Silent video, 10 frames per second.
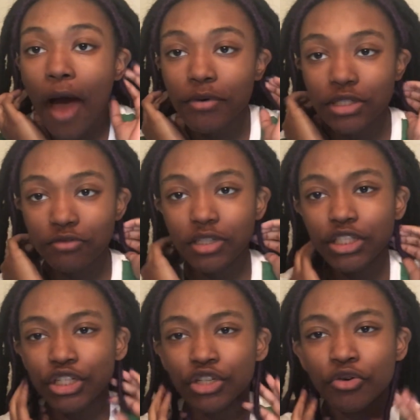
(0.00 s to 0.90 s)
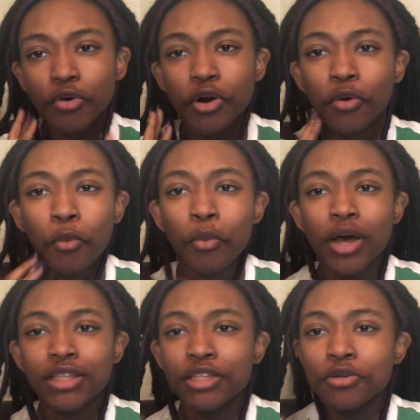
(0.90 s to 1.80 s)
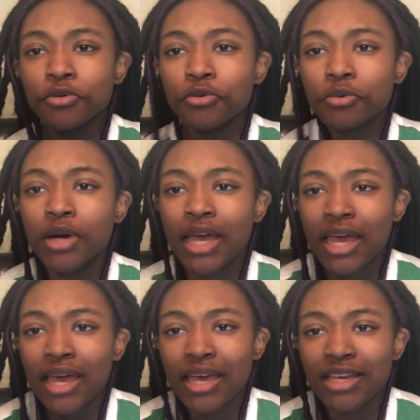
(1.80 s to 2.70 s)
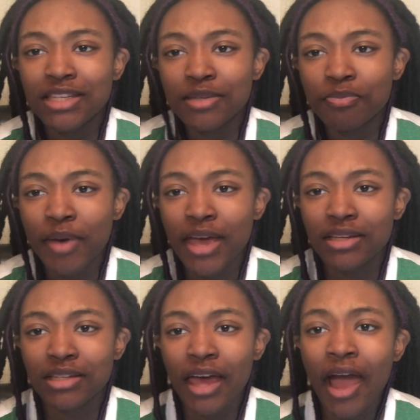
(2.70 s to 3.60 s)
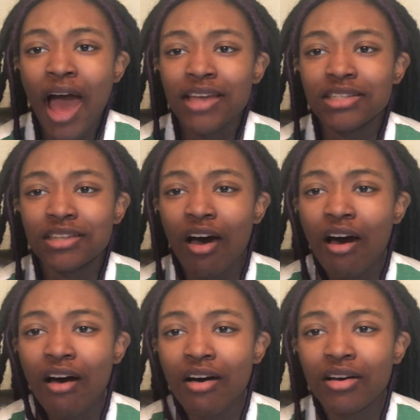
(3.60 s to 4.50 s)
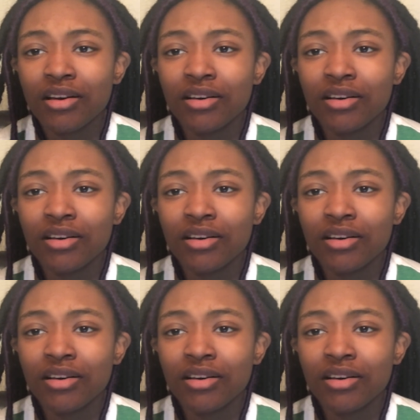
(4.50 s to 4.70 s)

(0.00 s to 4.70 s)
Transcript: I wasn't really sure what to expect. Like, I saw